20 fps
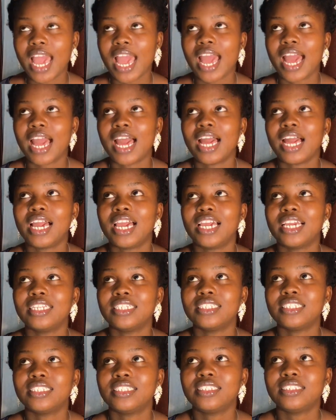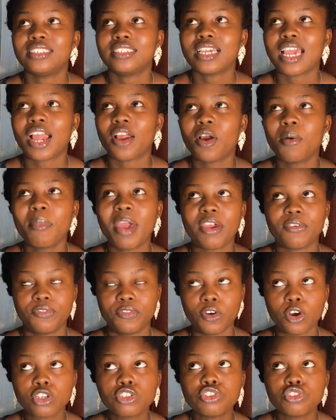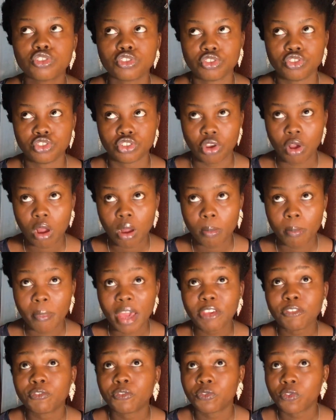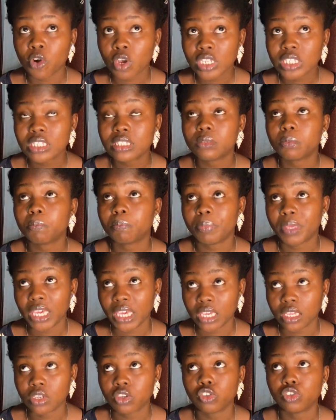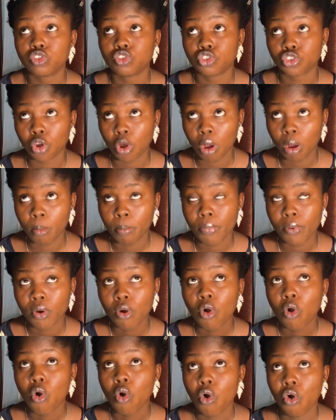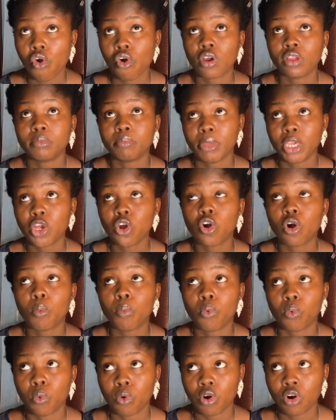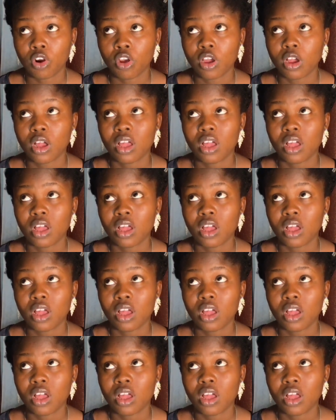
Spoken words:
and I got my first job, my first paid job on makeup work.